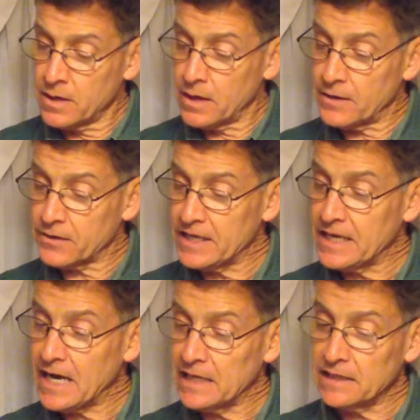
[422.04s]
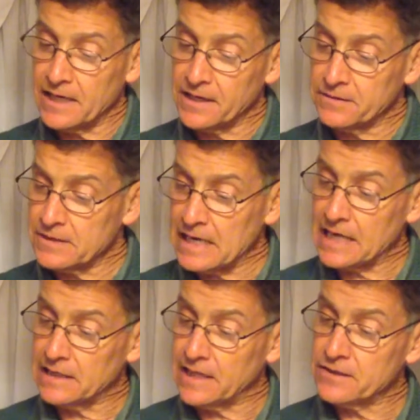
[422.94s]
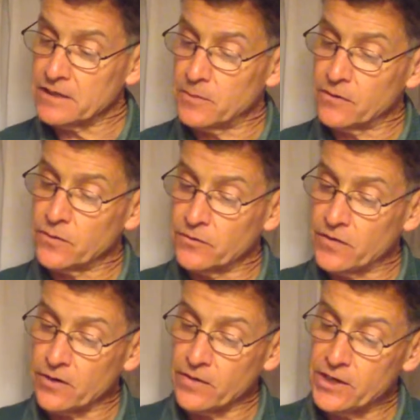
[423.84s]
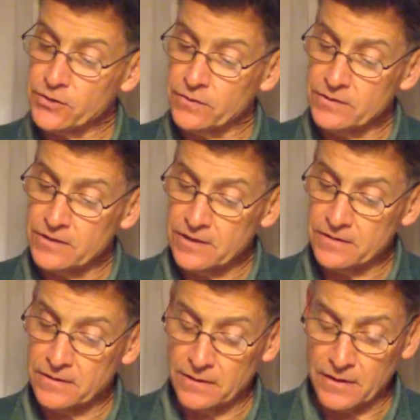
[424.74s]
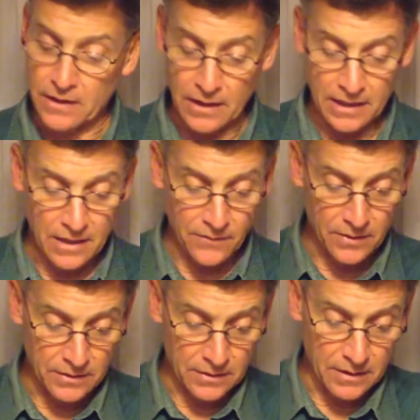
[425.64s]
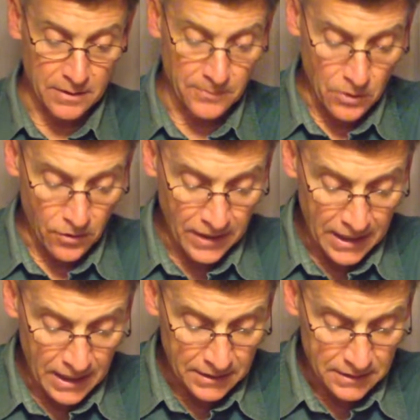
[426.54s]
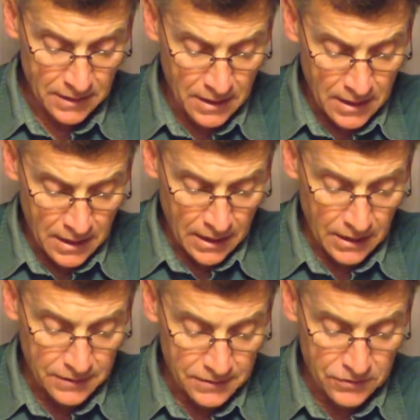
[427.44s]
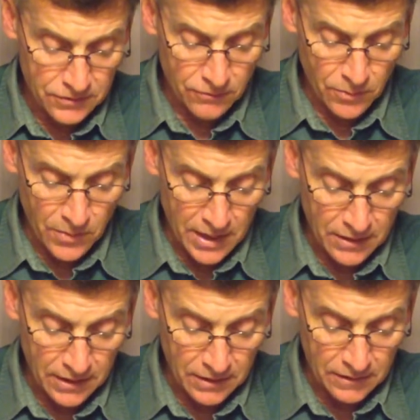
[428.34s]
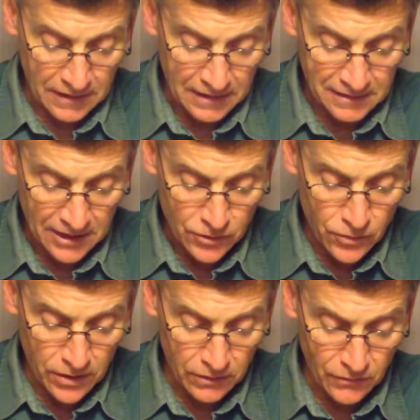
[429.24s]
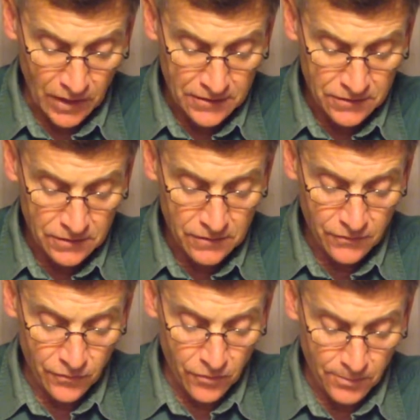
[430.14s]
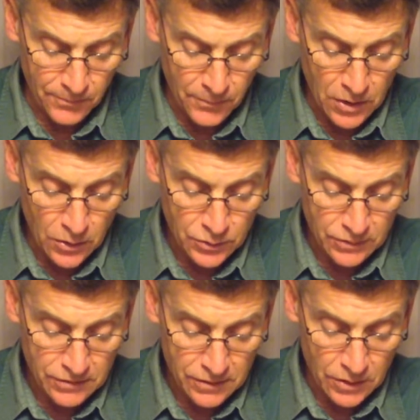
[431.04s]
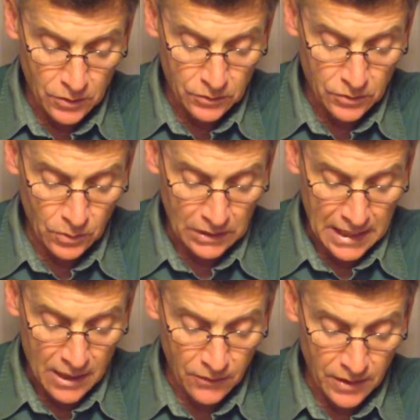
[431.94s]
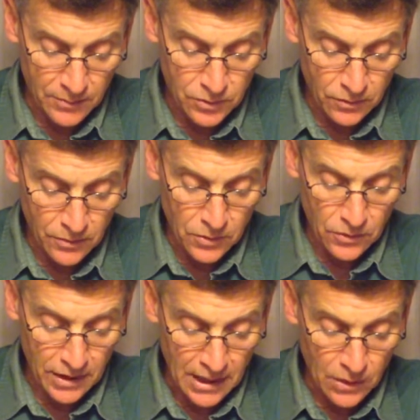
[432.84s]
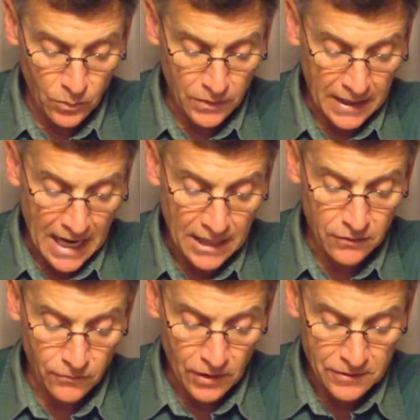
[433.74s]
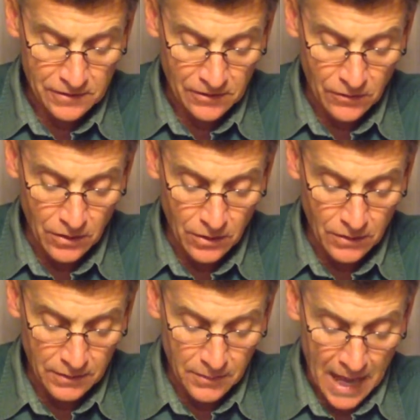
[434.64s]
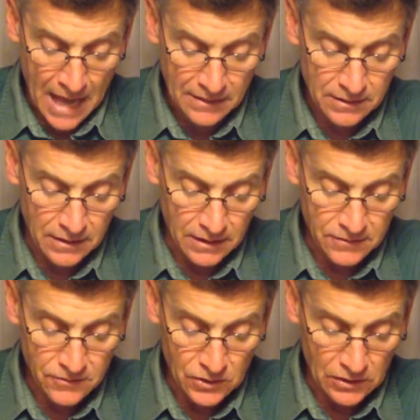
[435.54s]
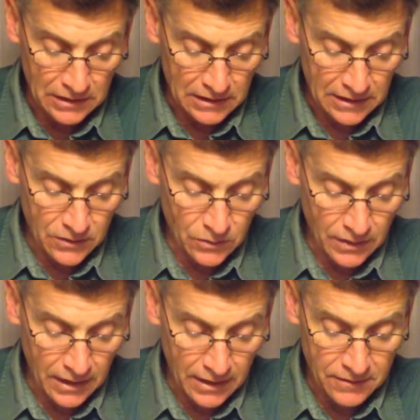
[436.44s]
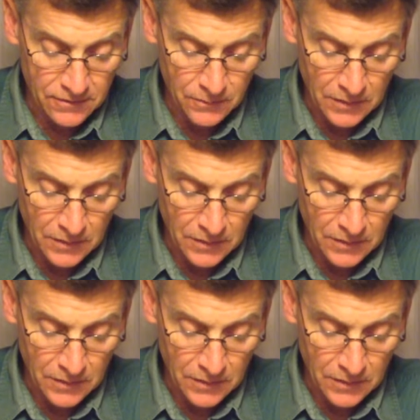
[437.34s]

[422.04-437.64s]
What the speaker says: Other key highlights coming from the Federation this season that I haven't already hit is just a reminder again of the electronic devices from coaches to allow them to communicate with an active wrestler on the mat is still illegal and is